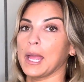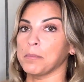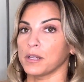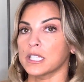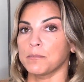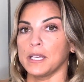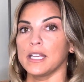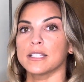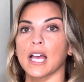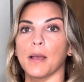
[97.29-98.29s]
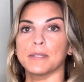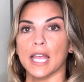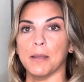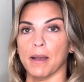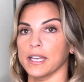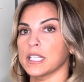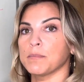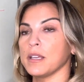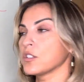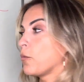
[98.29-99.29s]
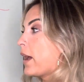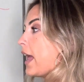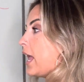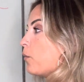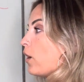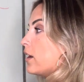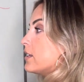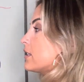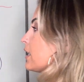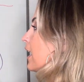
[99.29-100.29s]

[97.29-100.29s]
A plus B times A minus B. So my A was